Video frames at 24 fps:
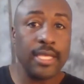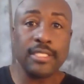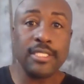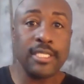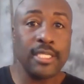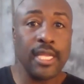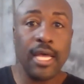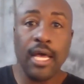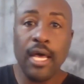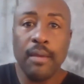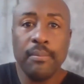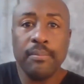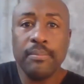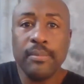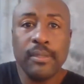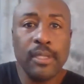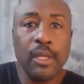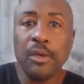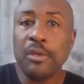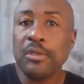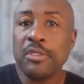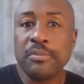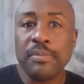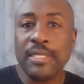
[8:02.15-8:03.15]
guess it
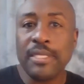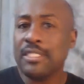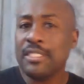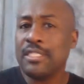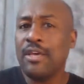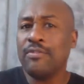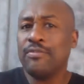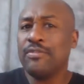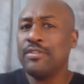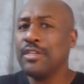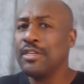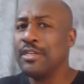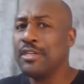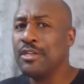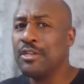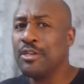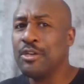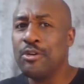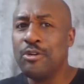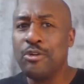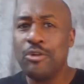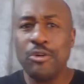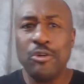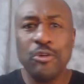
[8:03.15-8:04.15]
uploads my stuff to
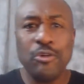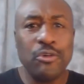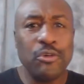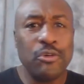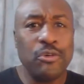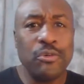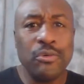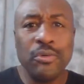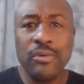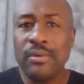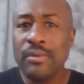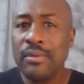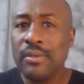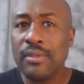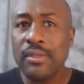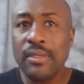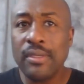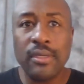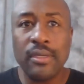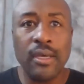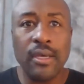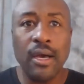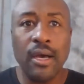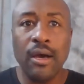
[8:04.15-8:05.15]
Google
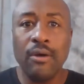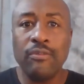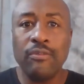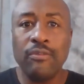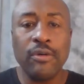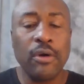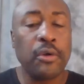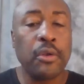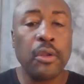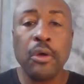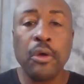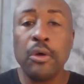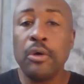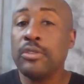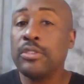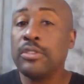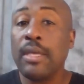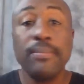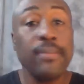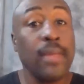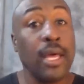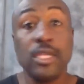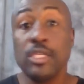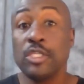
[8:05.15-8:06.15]

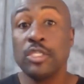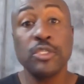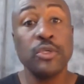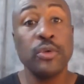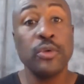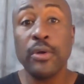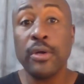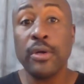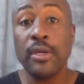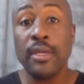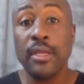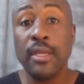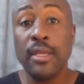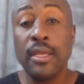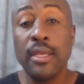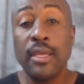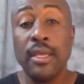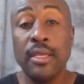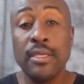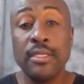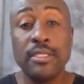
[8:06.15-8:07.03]
Photos. I'm not sure.